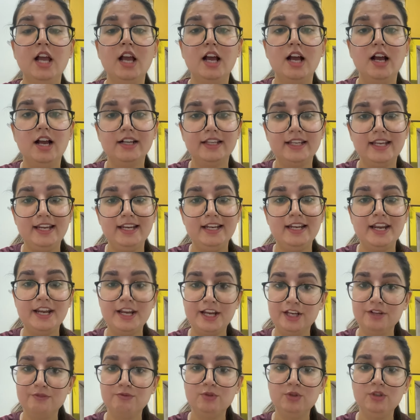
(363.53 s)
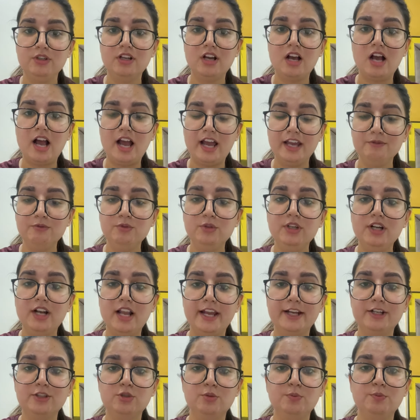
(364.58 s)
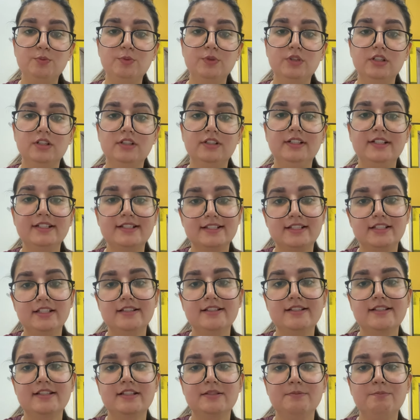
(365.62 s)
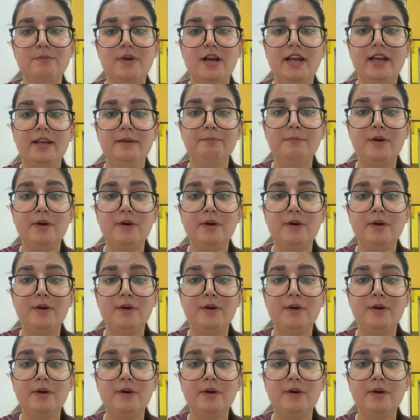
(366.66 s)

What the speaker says: Again, here I would like to discuss my